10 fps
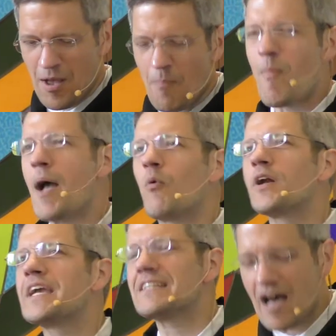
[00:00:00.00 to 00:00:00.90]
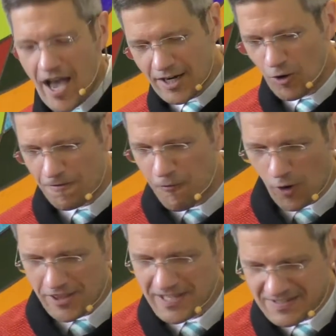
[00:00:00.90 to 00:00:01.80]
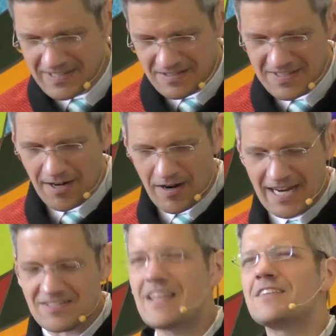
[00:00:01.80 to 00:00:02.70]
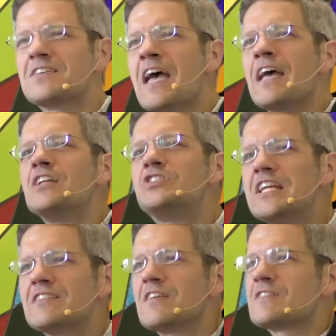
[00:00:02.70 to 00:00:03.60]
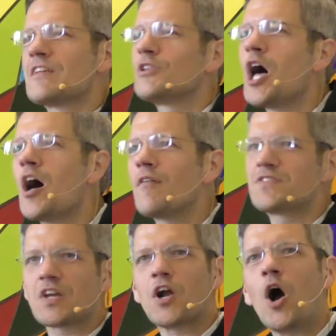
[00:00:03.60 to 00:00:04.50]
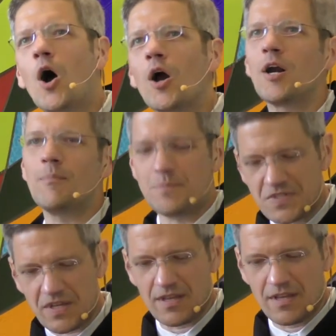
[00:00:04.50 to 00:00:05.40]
My working title for this series is Jesus Loves Carbs,